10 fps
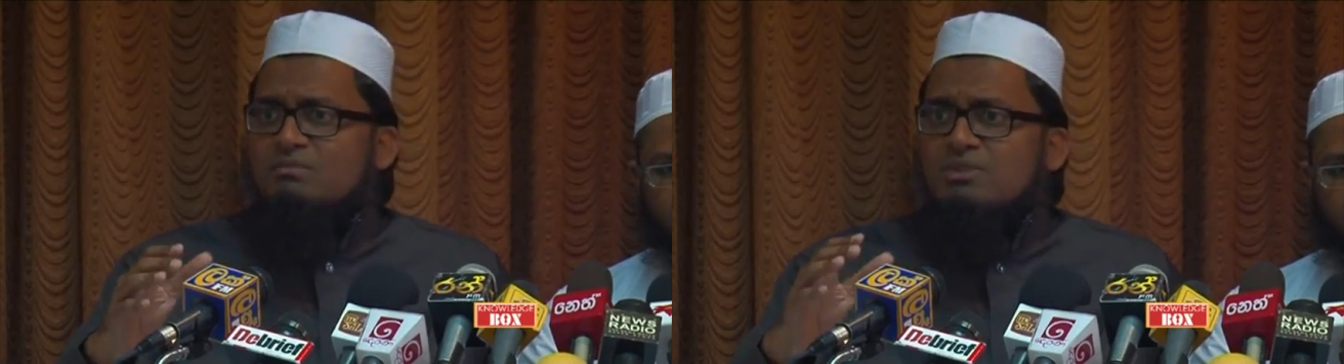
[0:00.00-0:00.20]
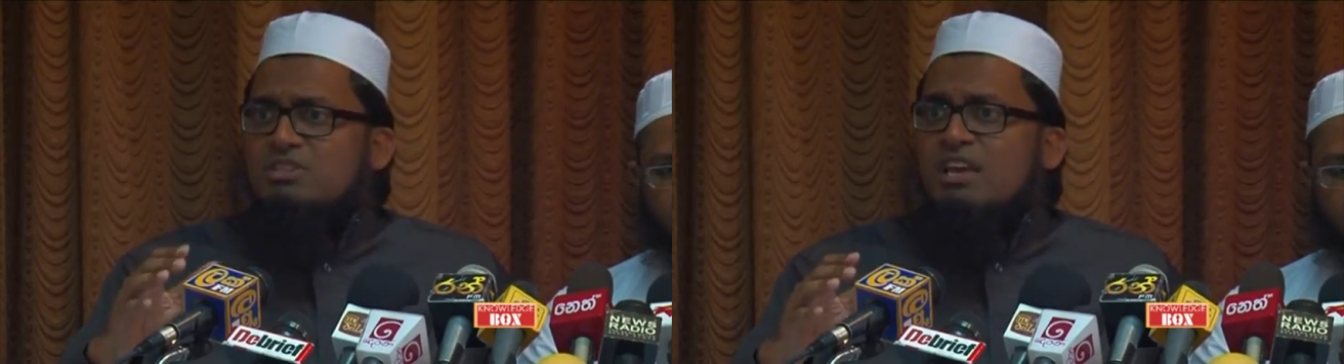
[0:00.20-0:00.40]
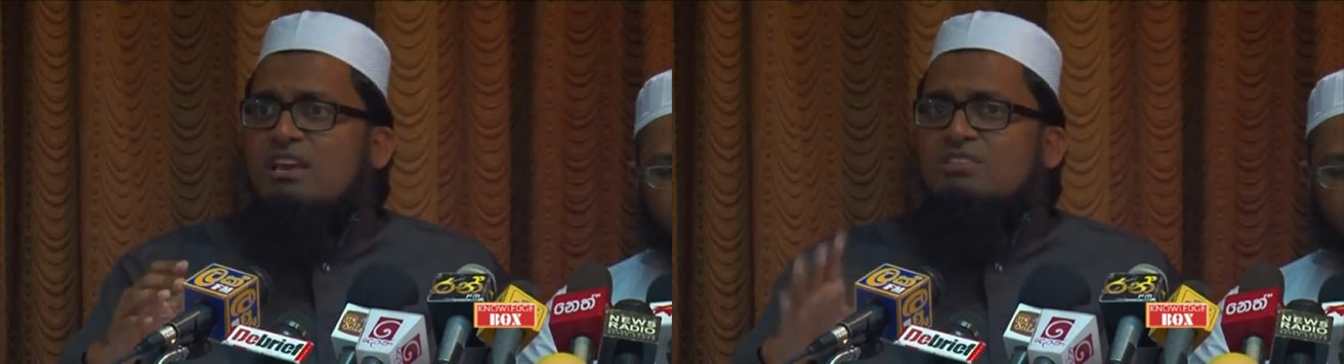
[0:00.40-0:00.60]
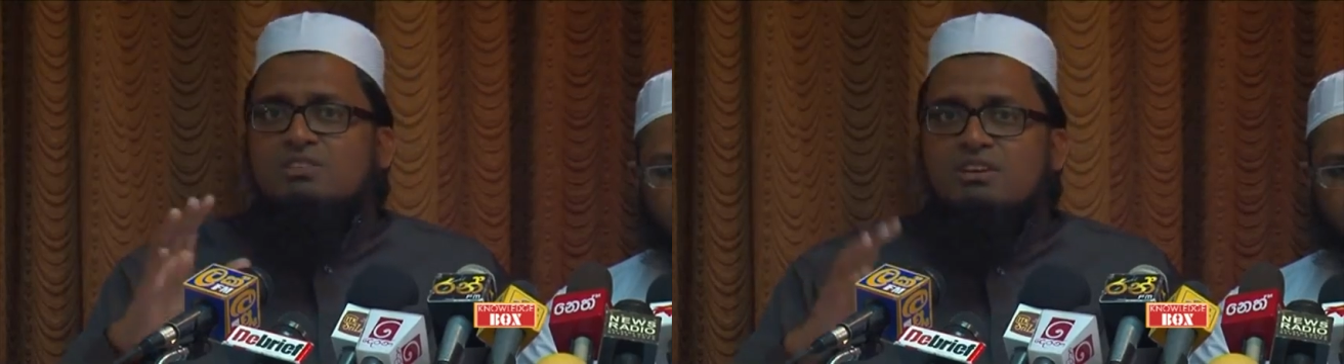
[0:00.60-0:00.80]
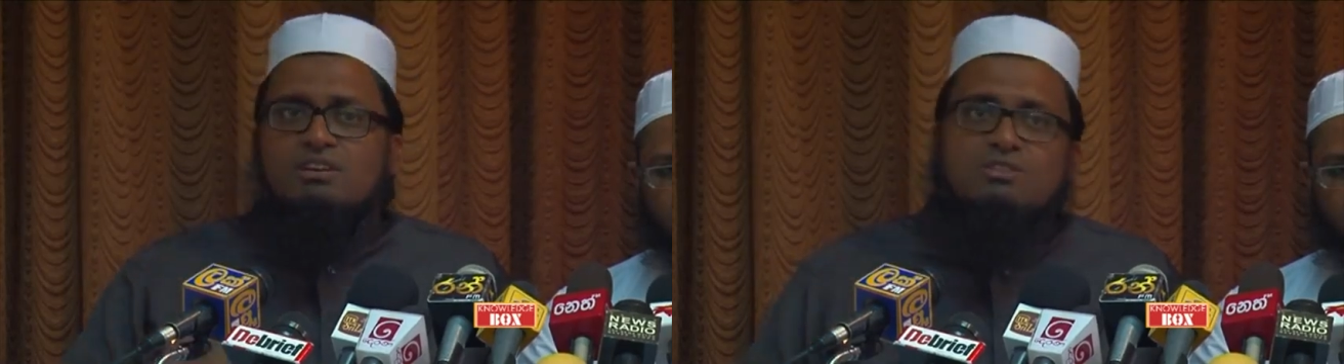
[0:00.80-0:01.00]

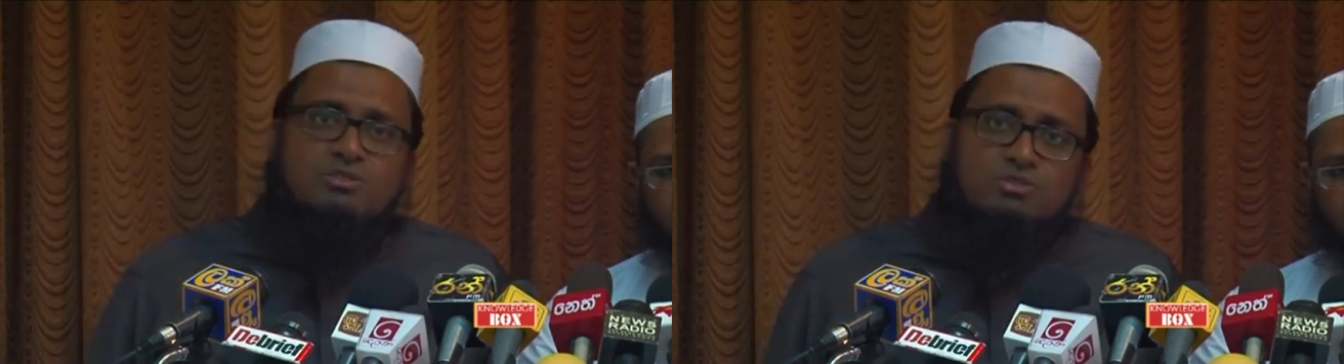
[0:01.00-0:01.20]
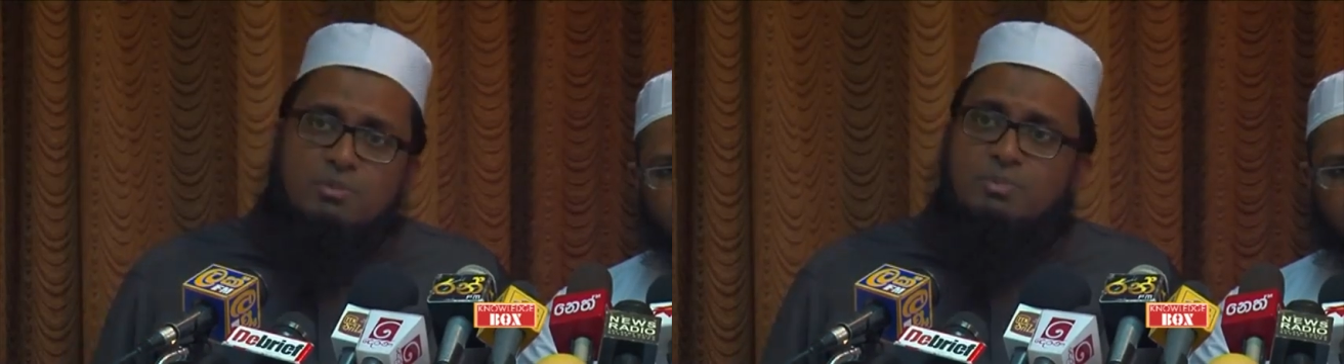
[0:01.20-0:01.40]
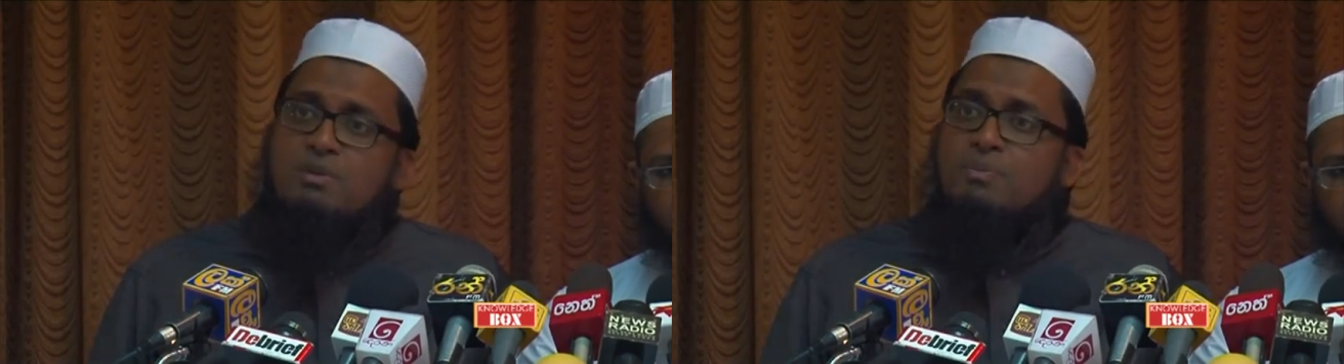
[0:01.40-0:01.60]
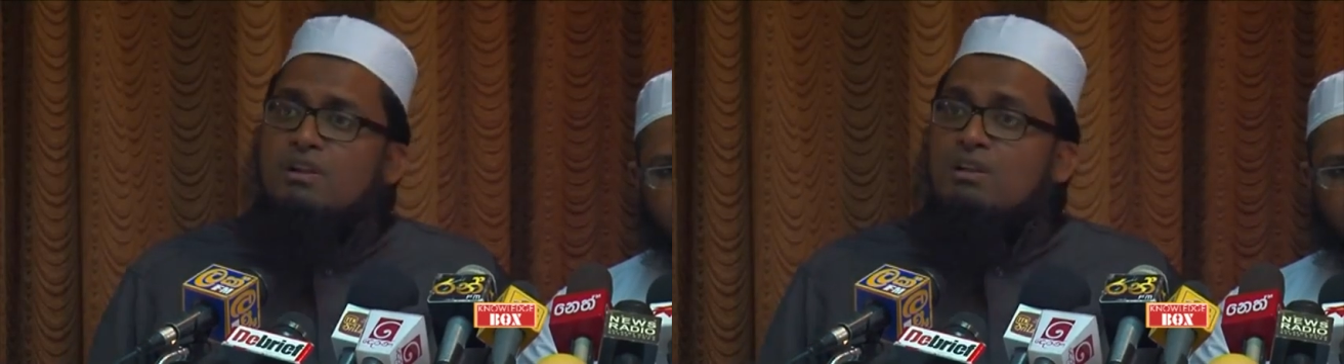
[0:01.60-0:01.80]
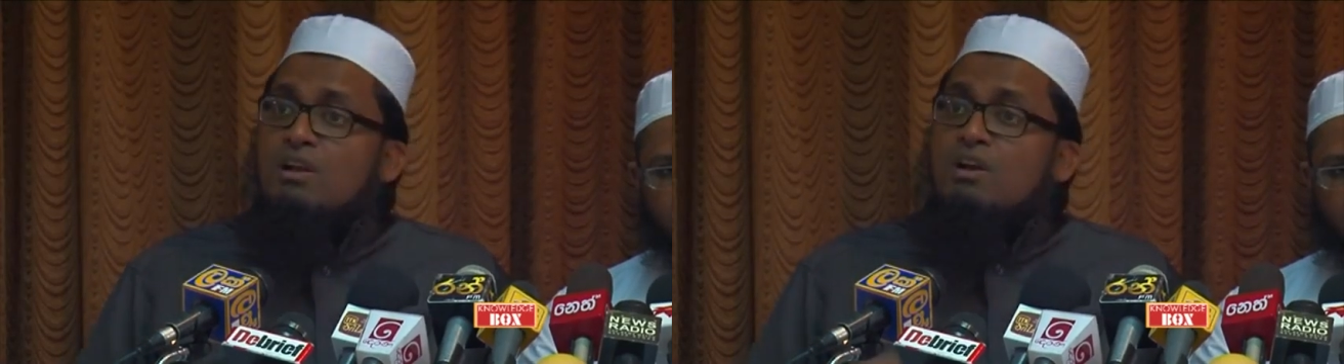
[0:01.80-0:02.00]
message to the
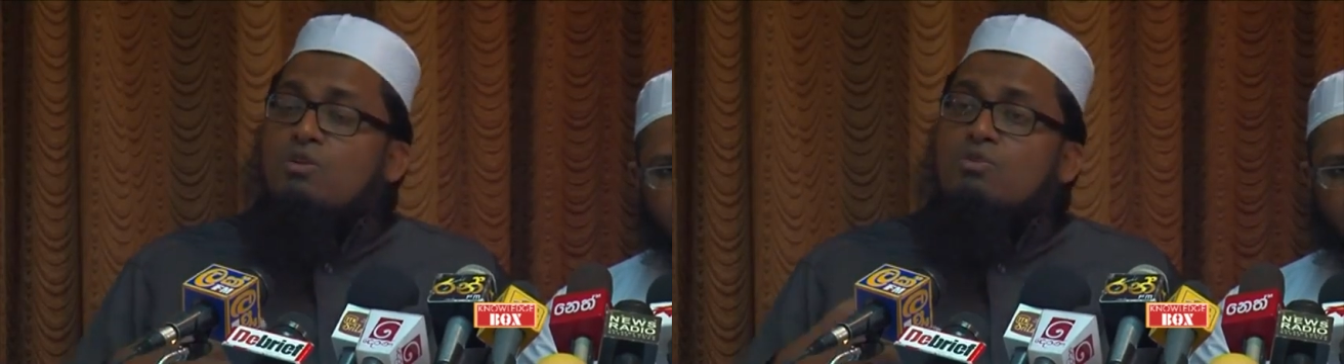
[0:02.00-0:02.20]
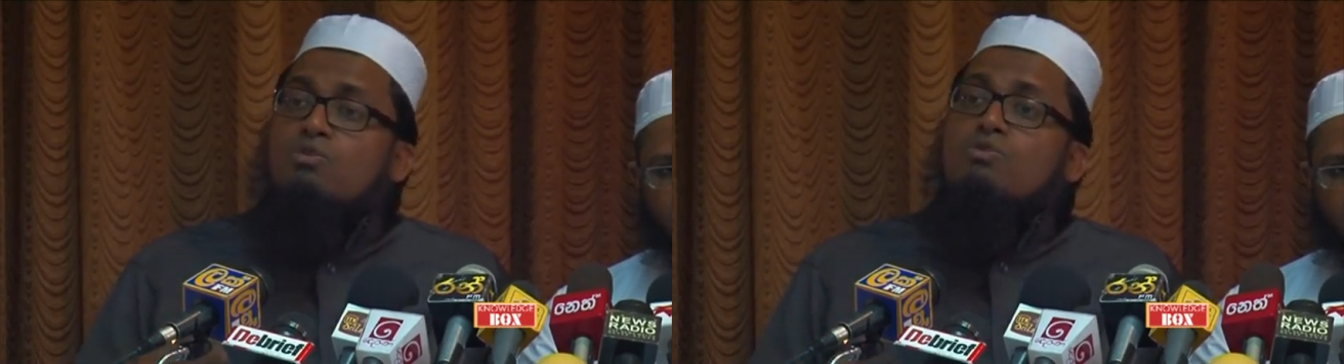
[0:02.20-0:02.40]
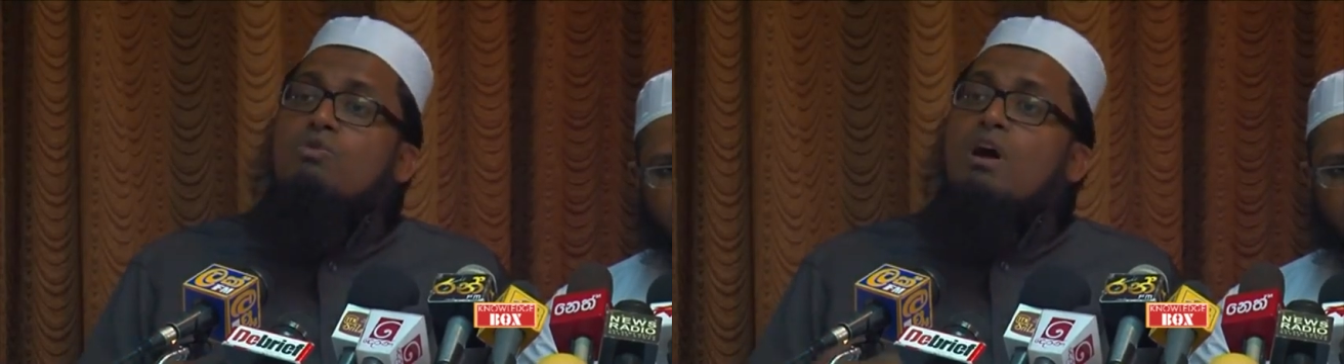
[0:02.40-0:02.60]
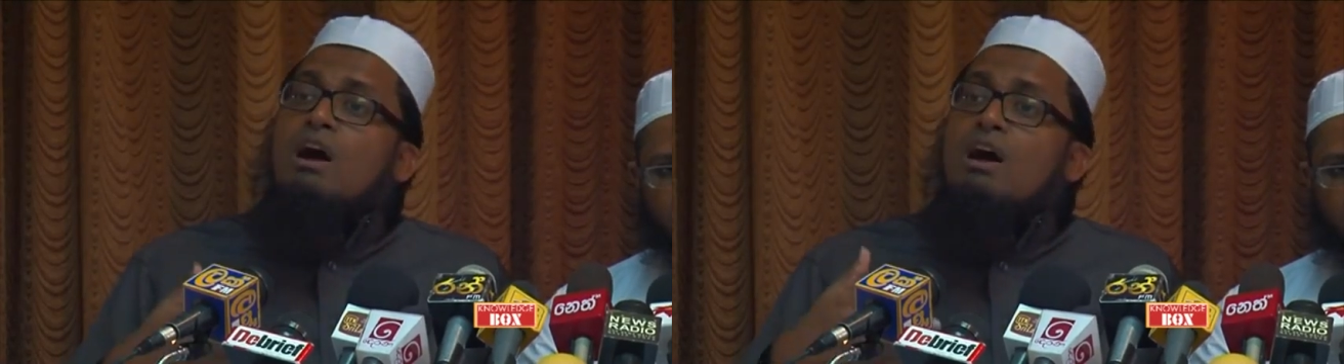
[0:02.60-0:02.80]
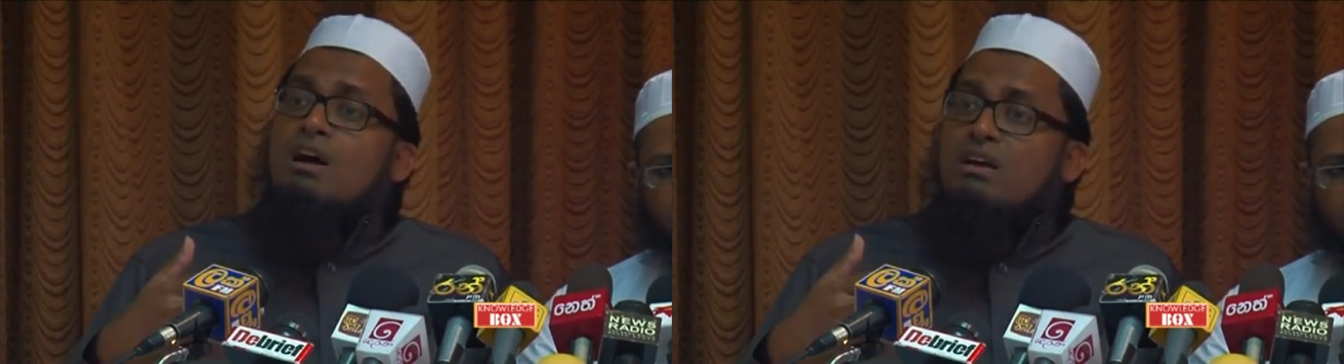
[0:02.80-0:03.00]
people who
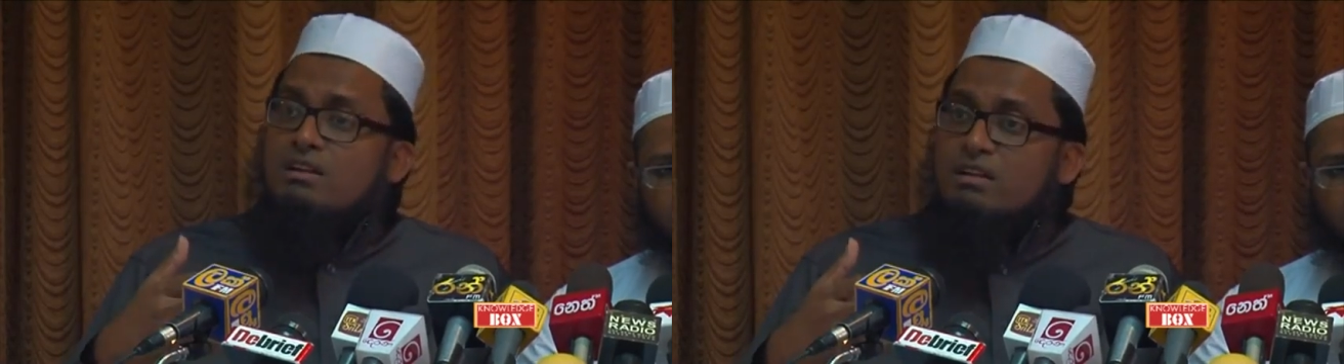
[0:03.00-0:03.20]
are